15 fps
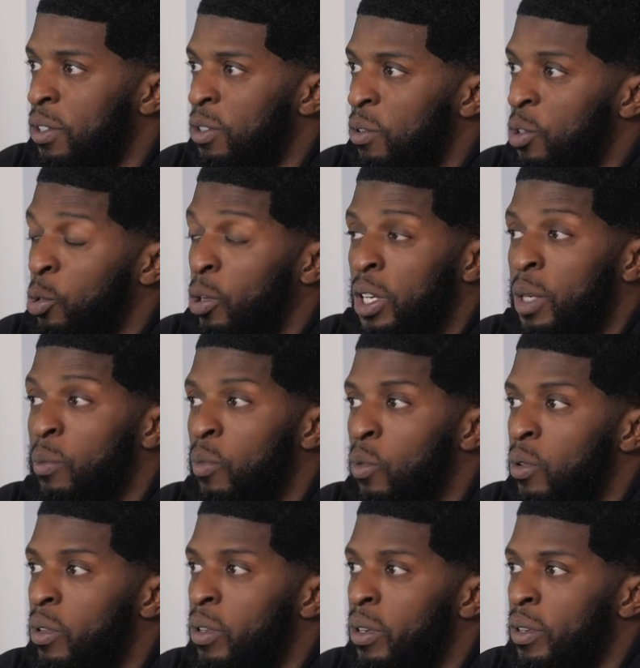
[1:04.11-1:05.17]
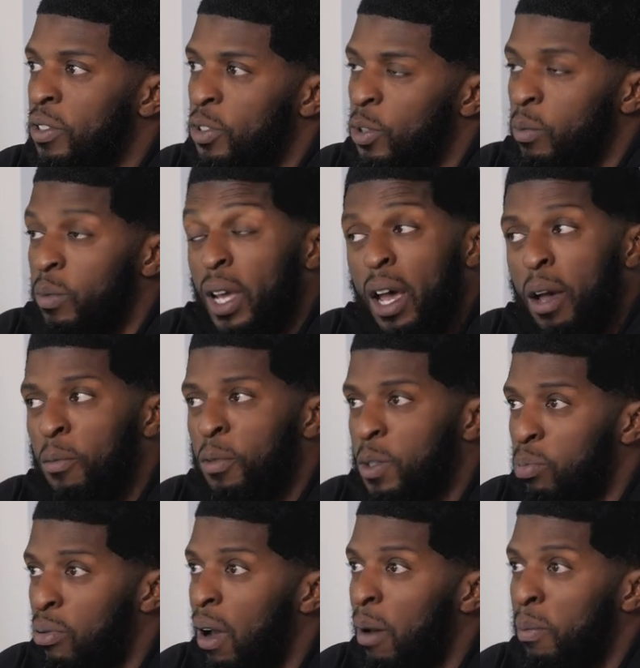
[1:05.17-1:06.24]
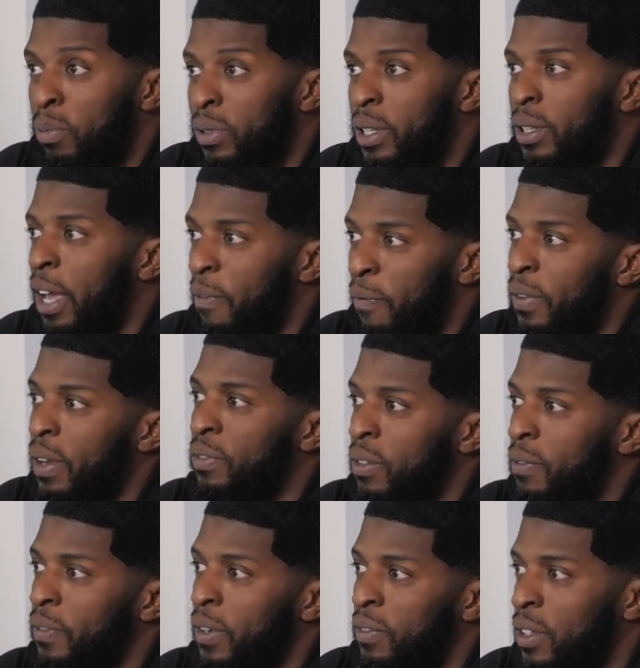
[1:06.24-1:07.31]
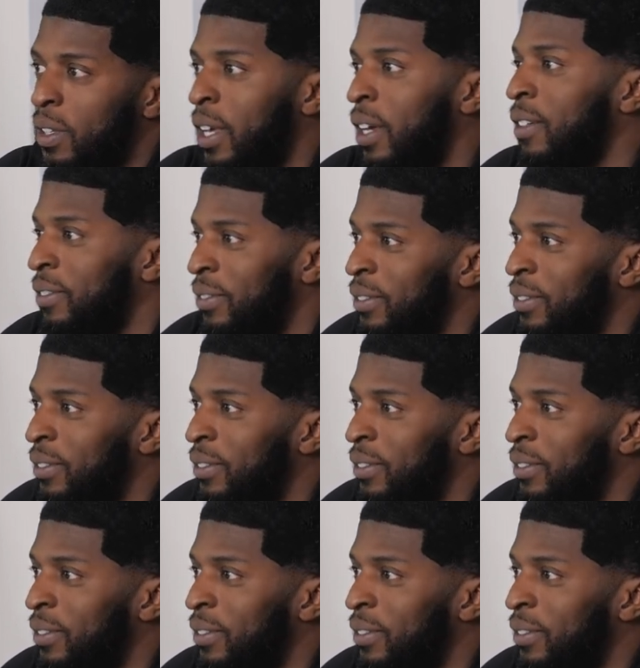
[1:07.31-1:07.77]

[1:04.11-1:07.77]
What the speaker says: into training more. So now it was probably like 50-50 now.